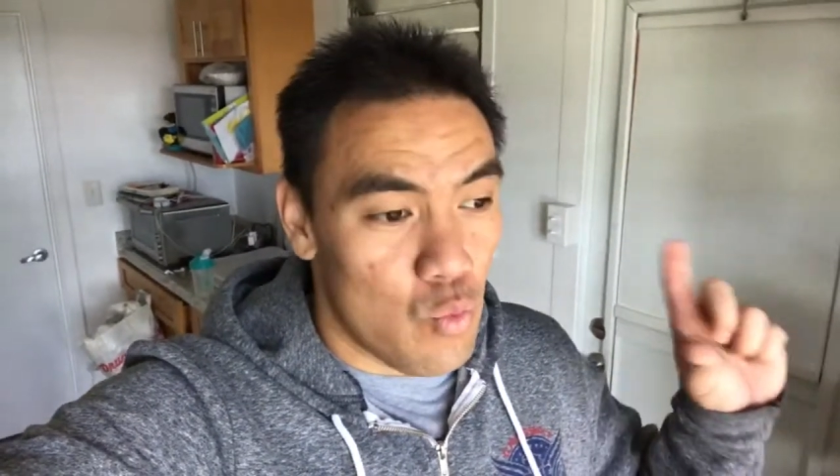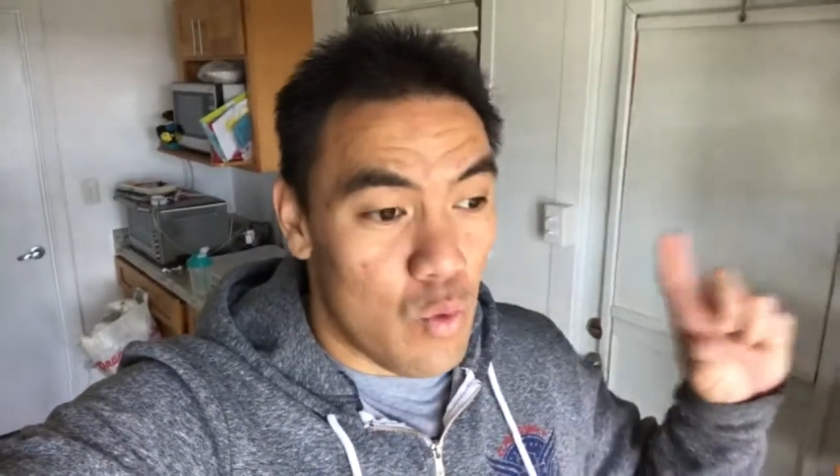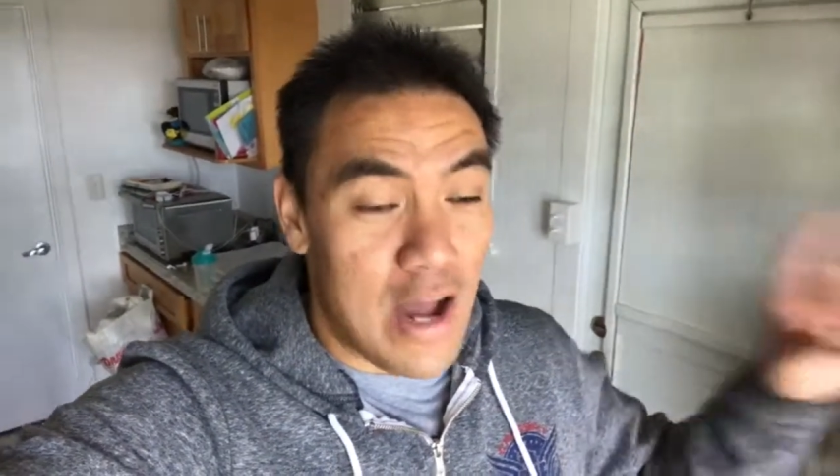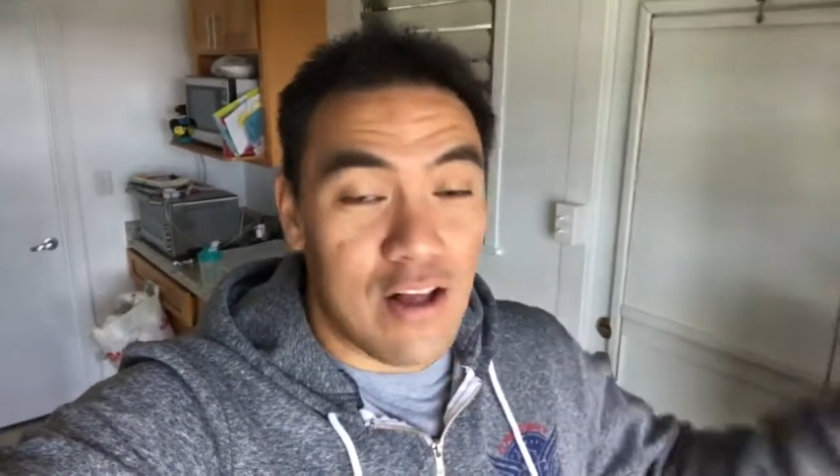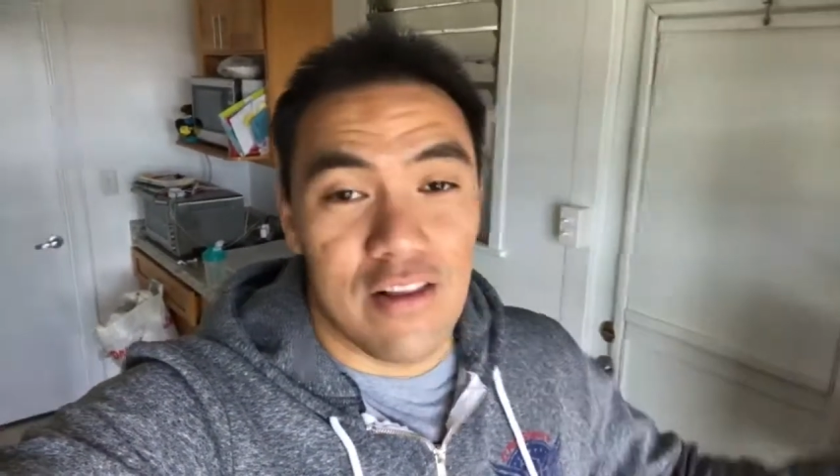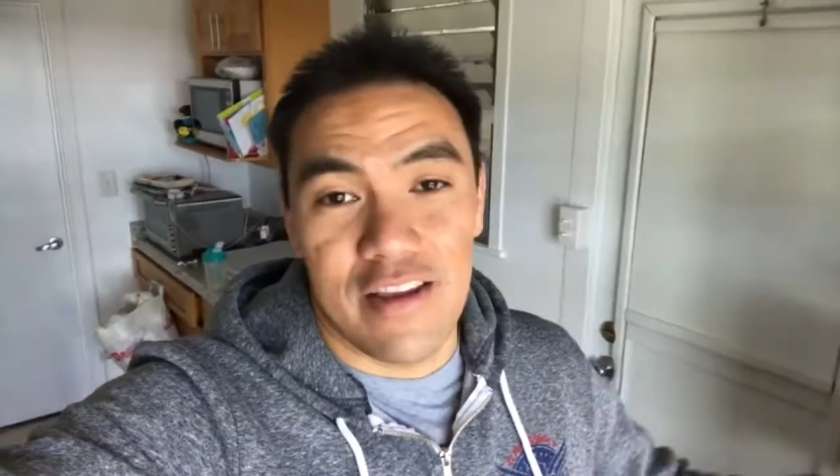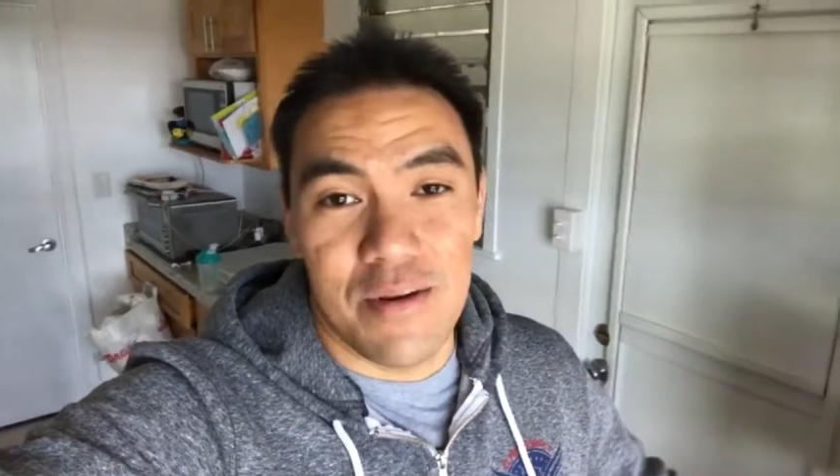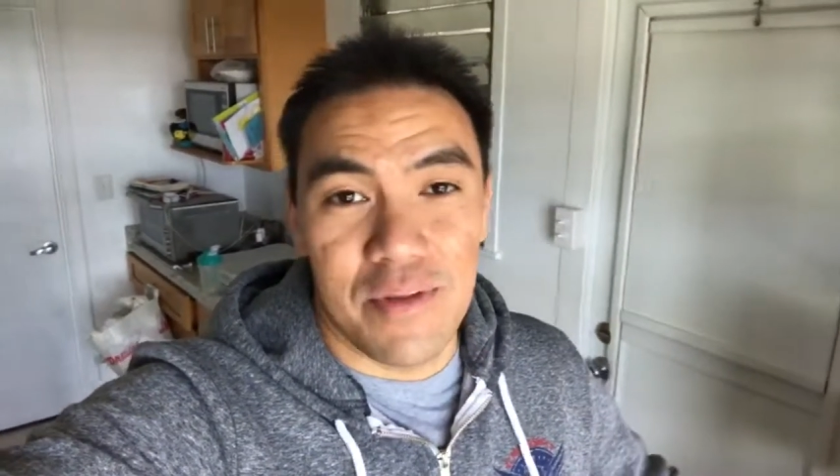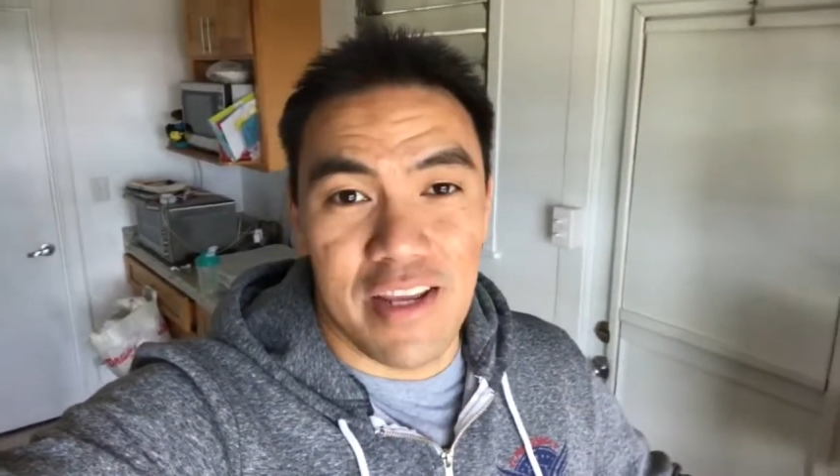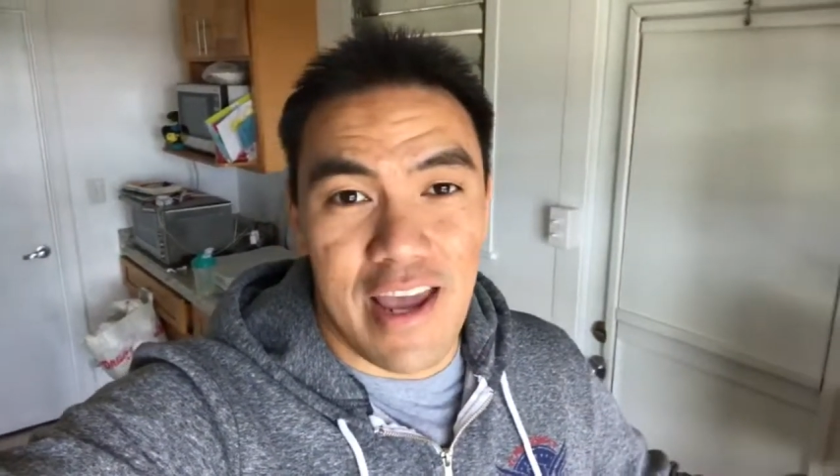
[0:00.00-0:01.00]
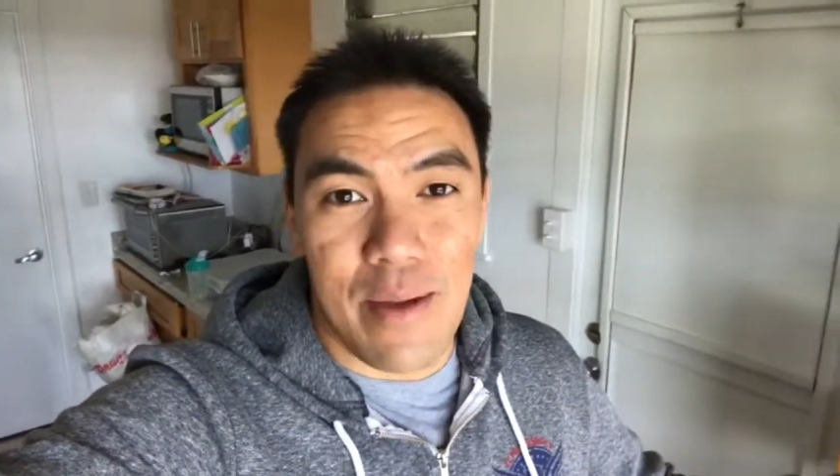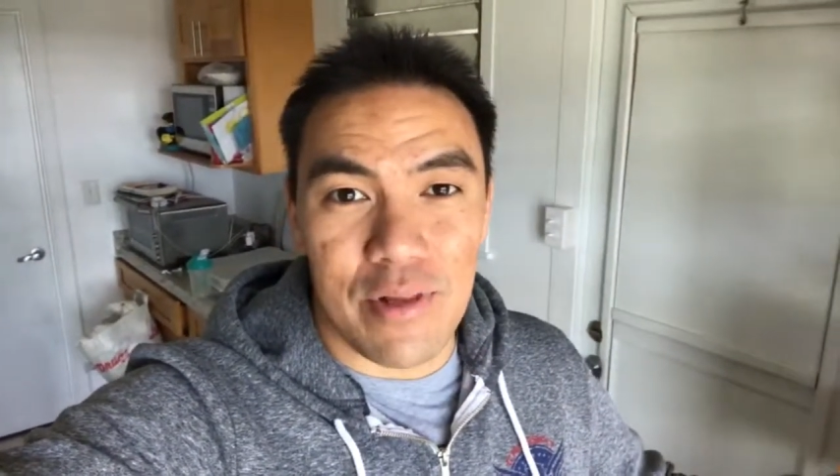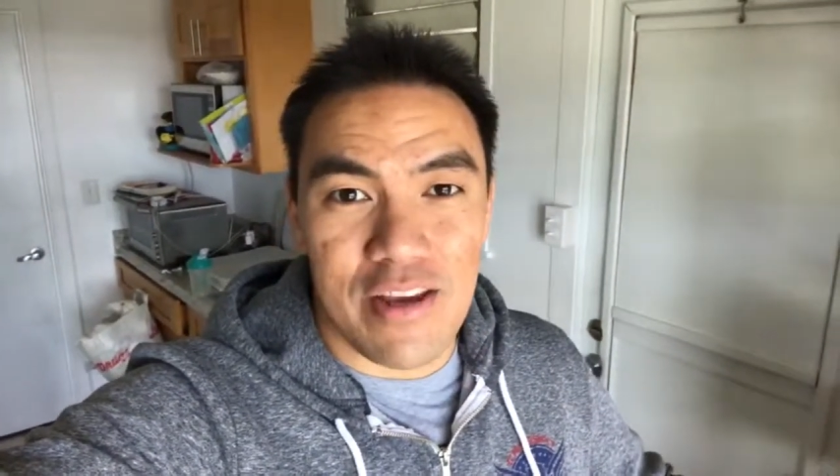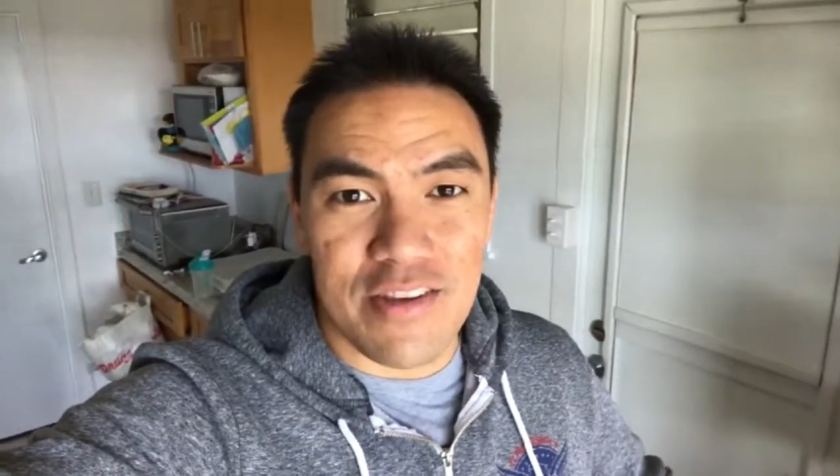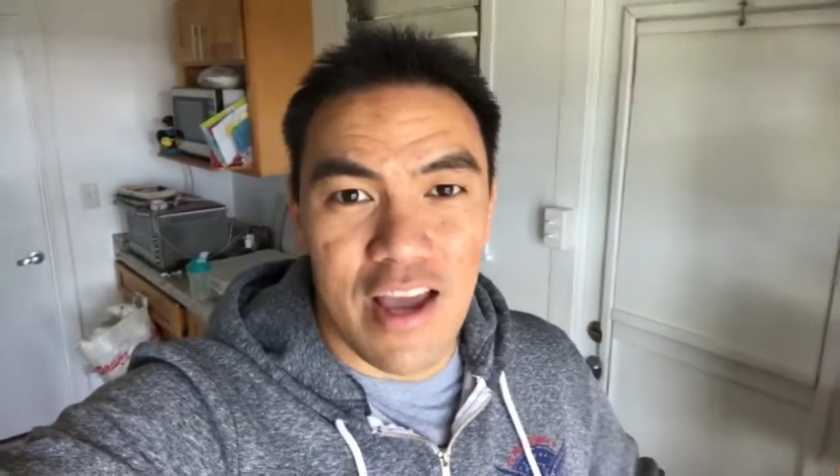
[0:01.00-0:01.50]
while in
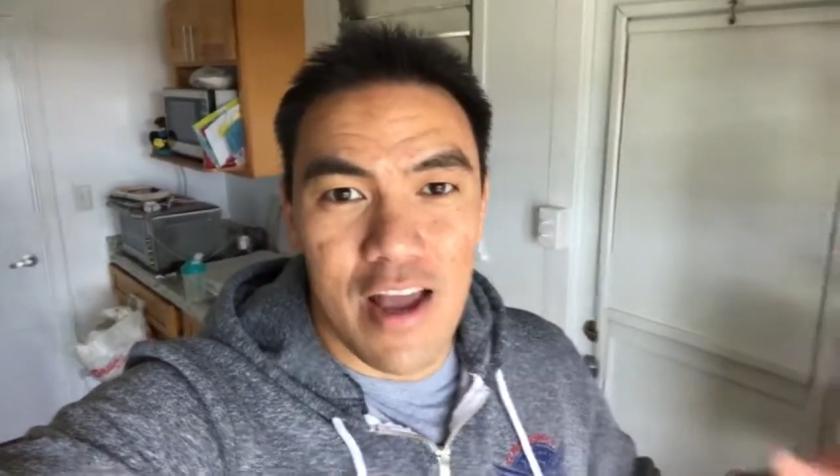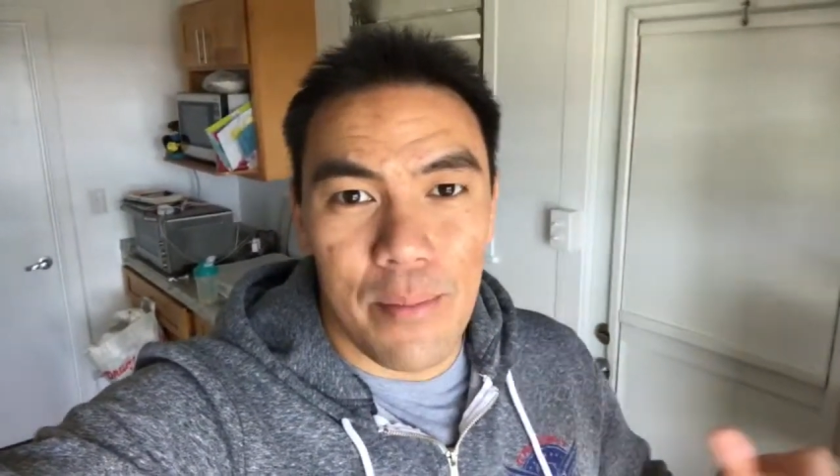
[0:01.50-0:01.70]
Minneapolis,